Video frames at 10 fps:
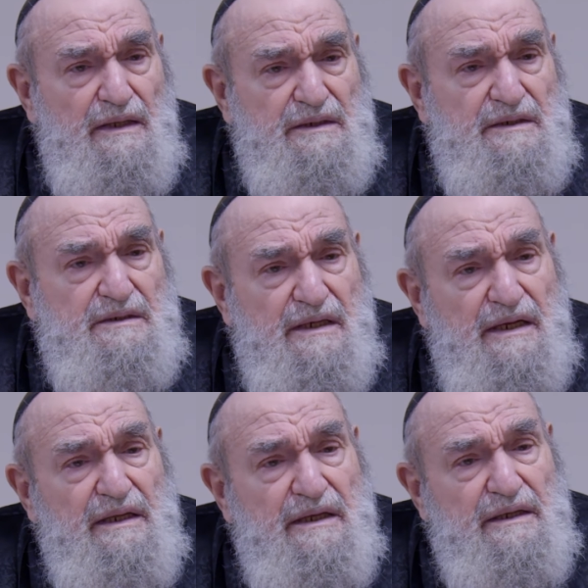There's an
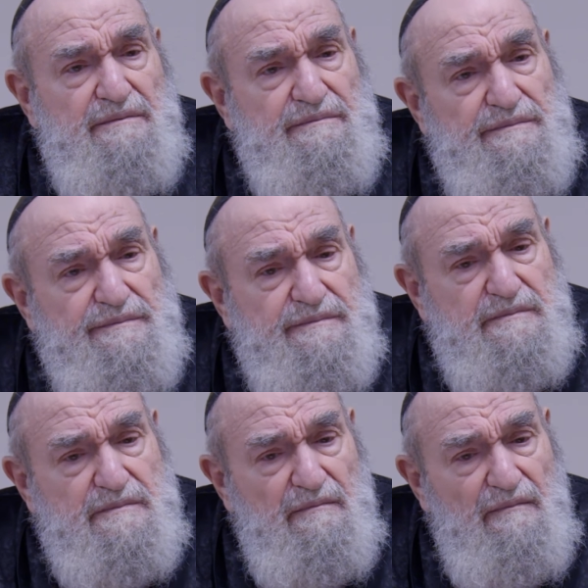Indian
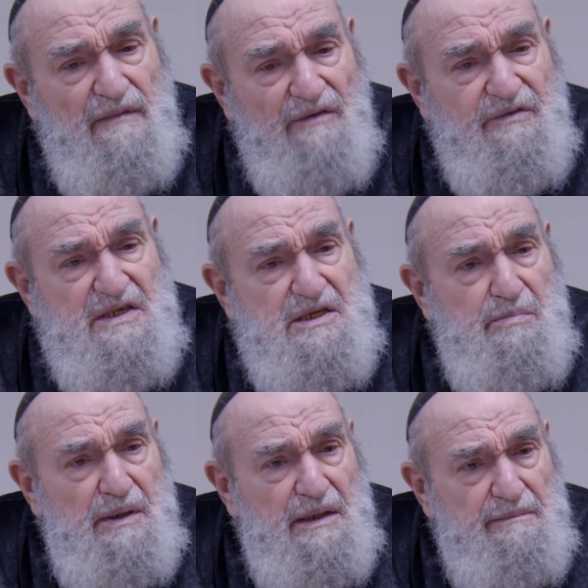of
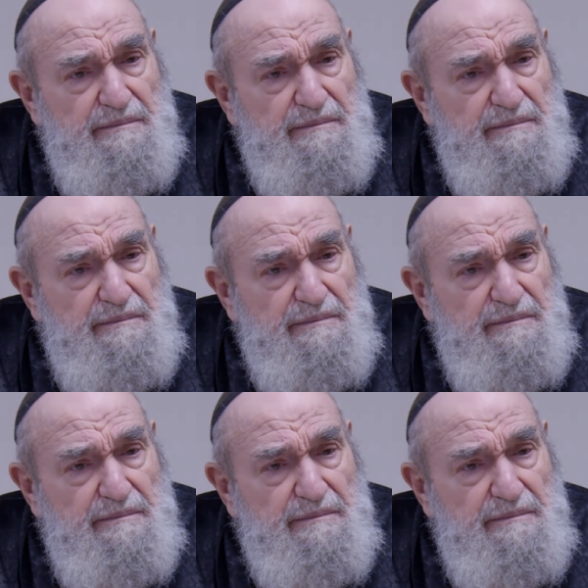discipline.